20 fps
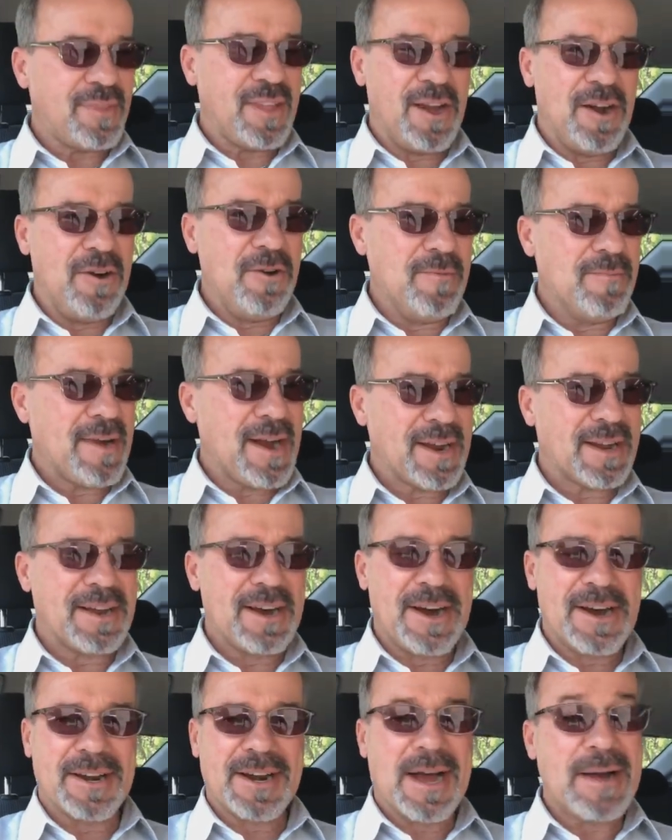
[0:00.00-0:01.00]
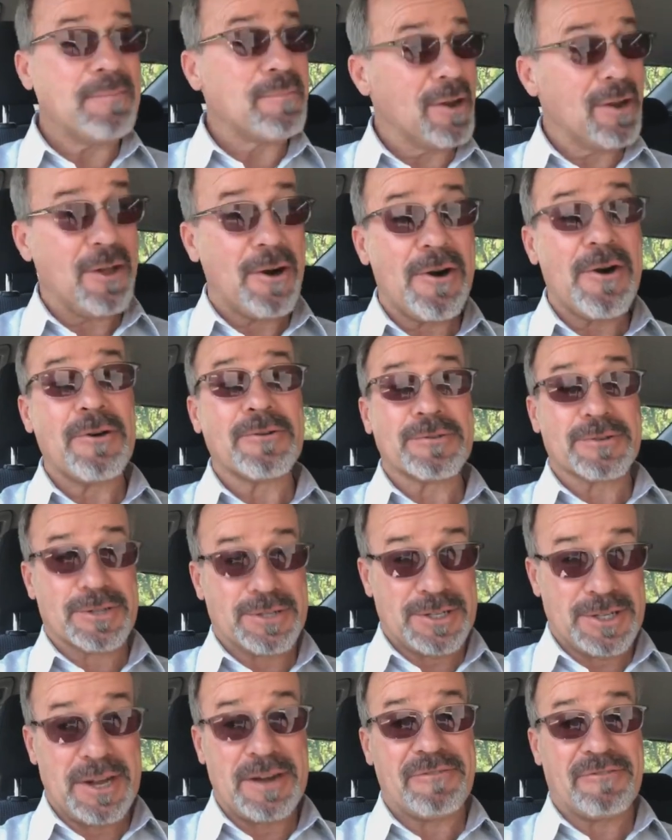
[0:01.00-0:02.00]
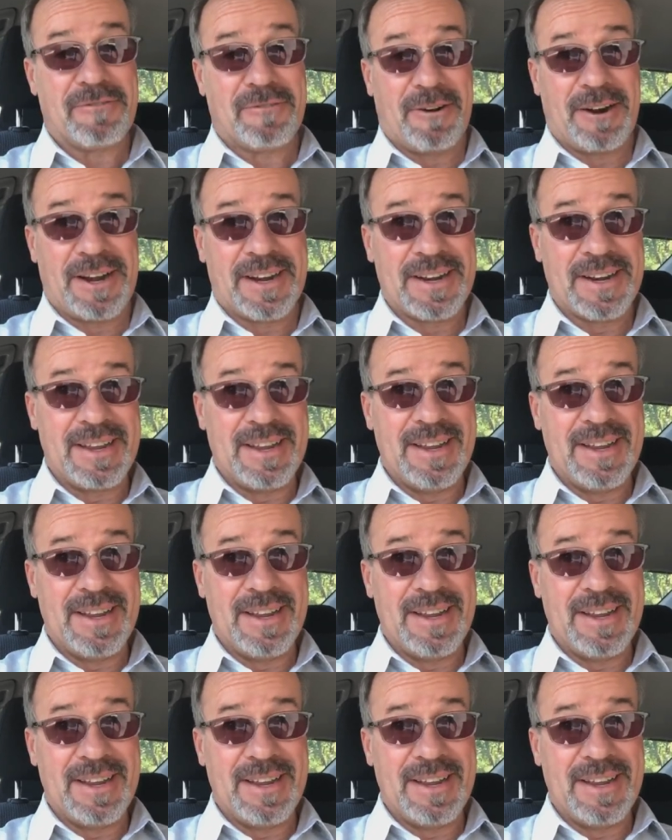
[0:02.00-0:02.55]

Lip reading: Oh my God, I'm long suffering.